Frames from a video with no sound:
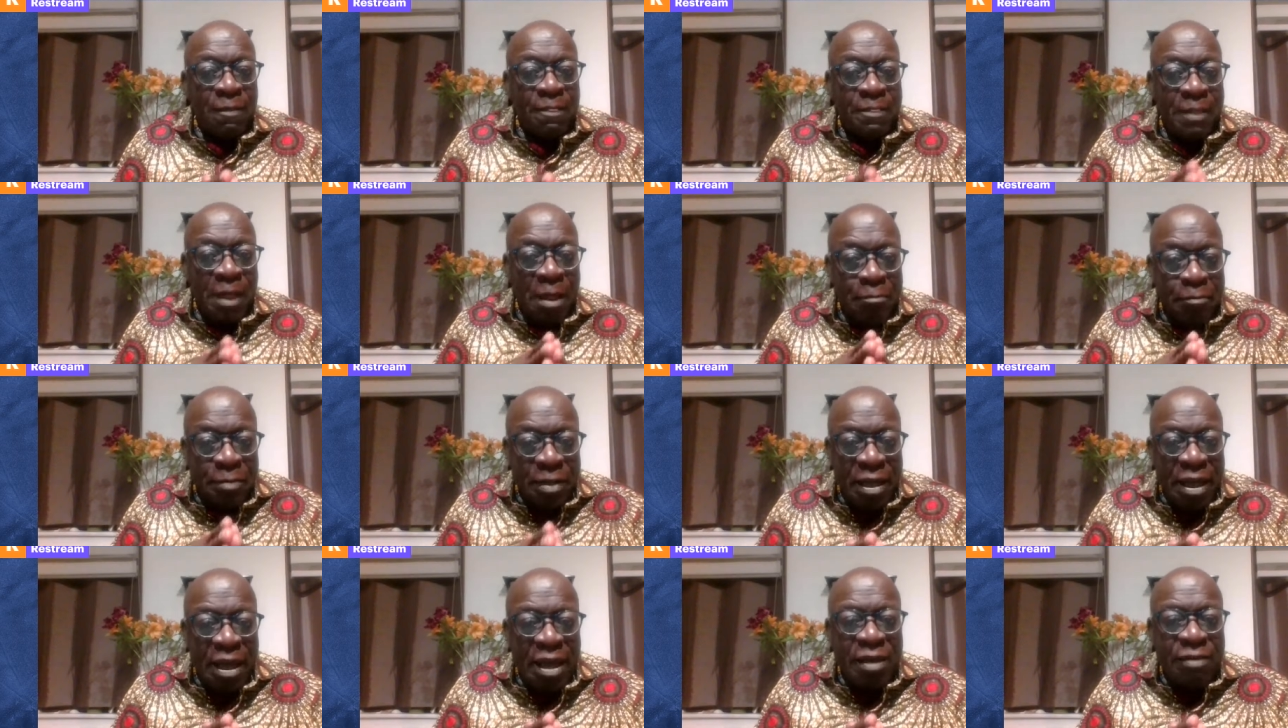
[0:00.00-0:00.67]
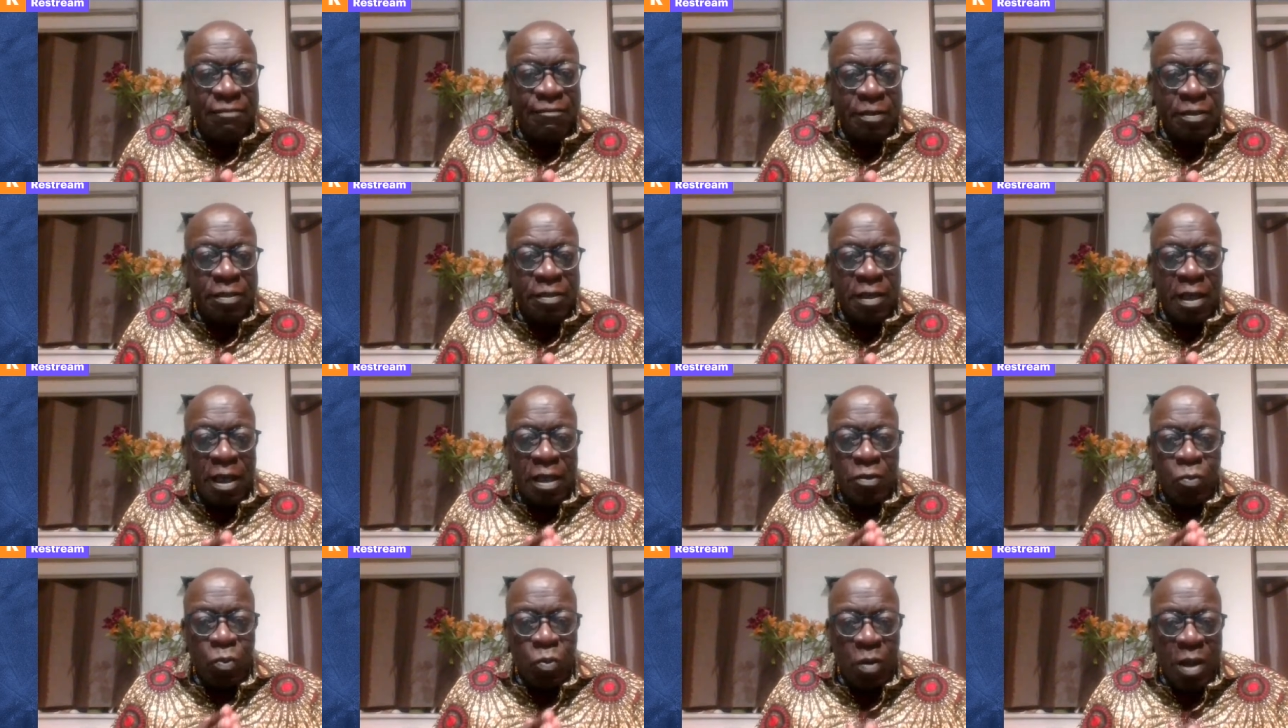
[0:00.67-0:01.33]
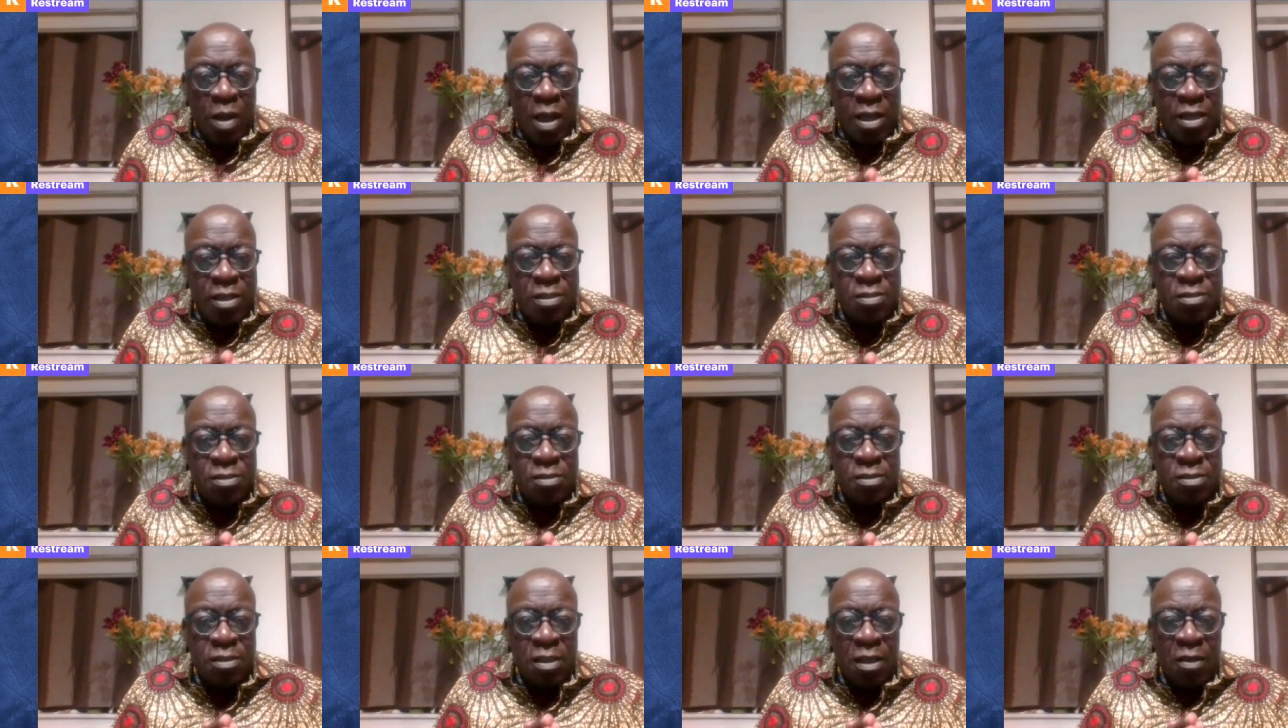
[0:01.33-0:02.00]
they're behaving in
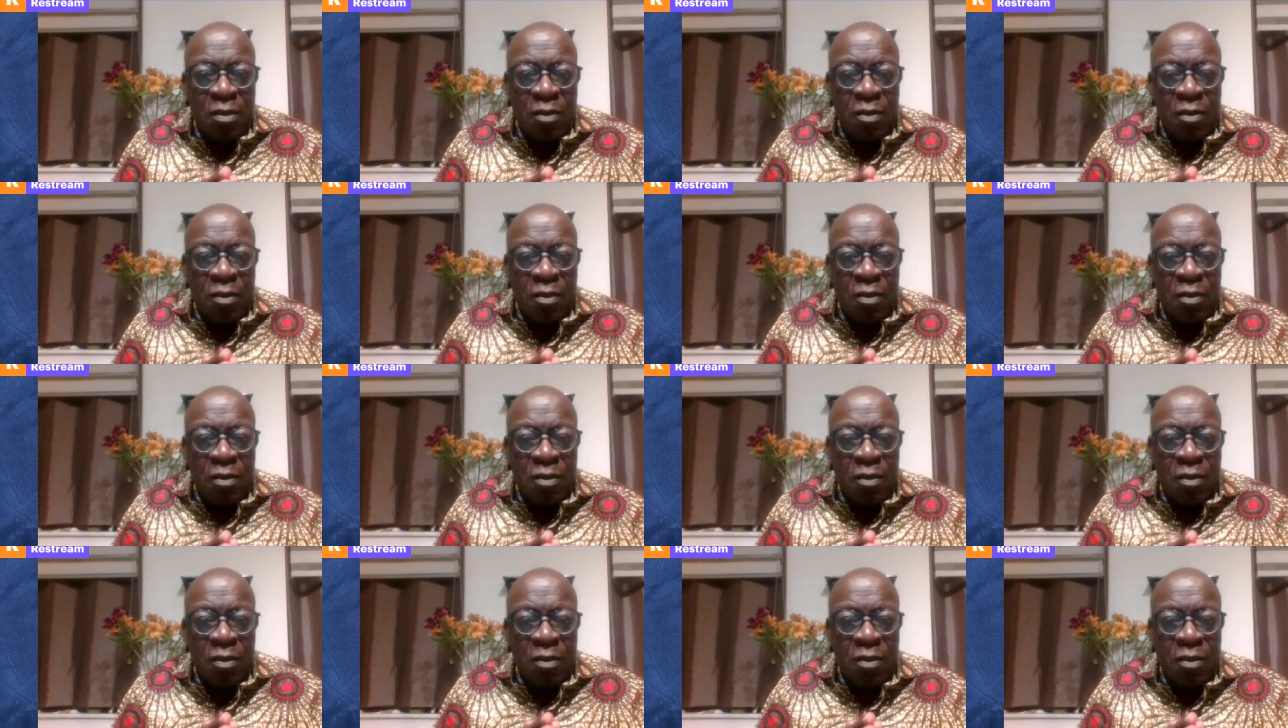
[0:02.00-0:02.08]
ways